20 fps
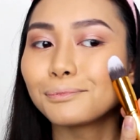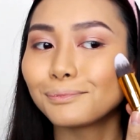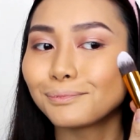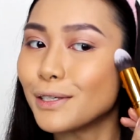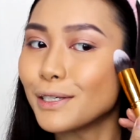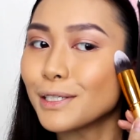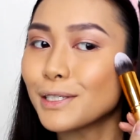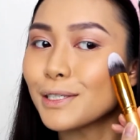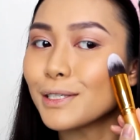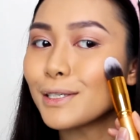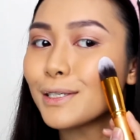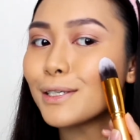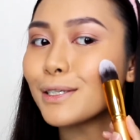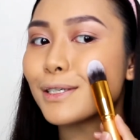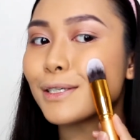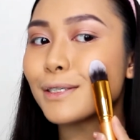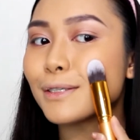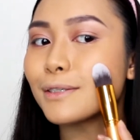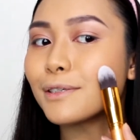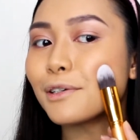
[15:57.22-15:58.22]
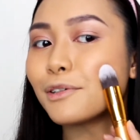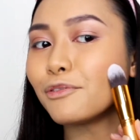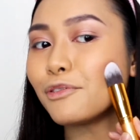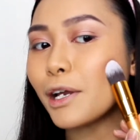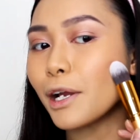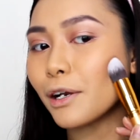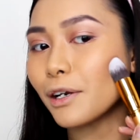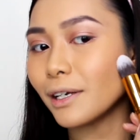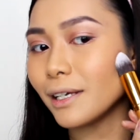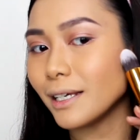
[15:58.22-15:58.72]
This is a
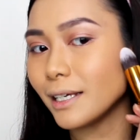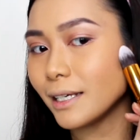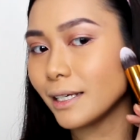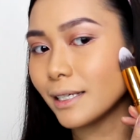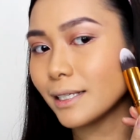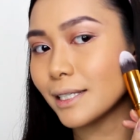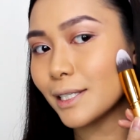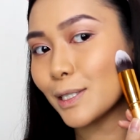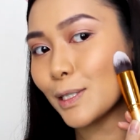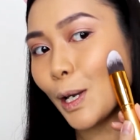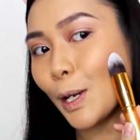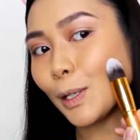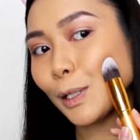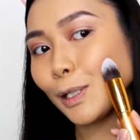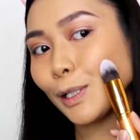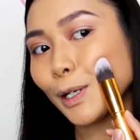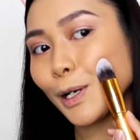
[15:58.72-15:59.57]
very subtle